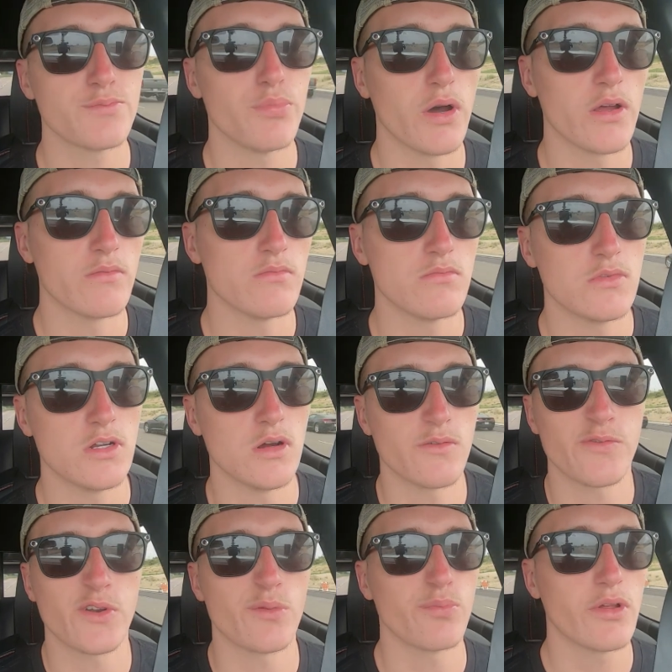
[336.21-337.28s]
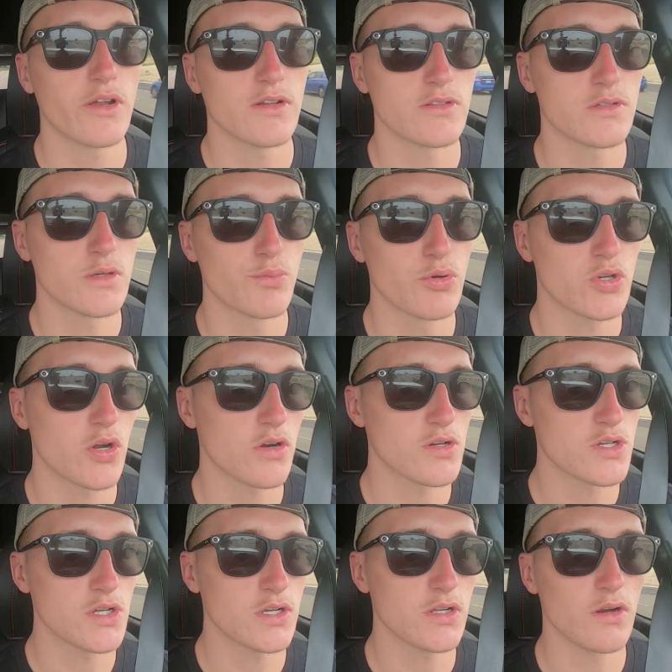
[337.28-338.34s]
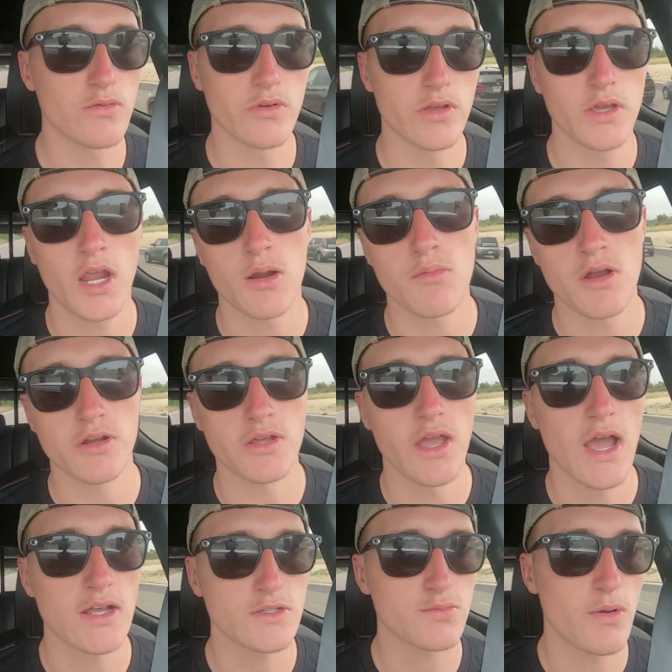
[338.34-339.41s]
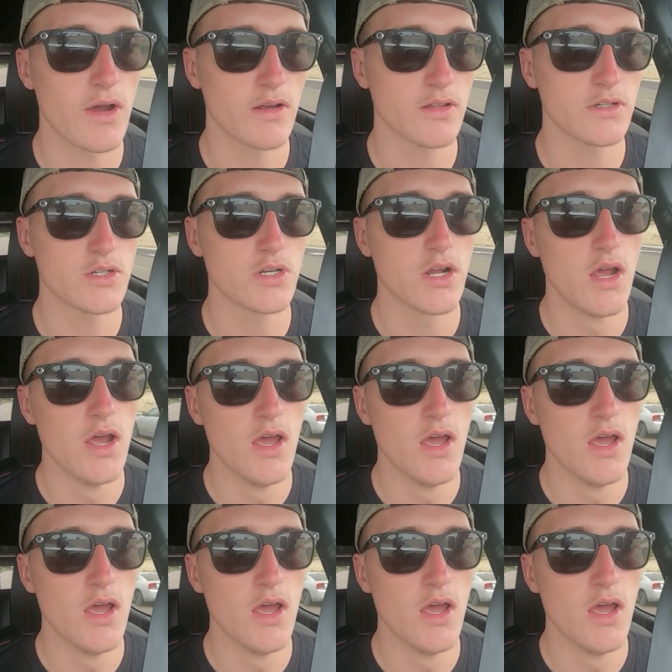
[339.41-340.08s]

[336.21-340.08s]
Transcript: But if you don't plan on supercharging and you don't really care about your gas mileage,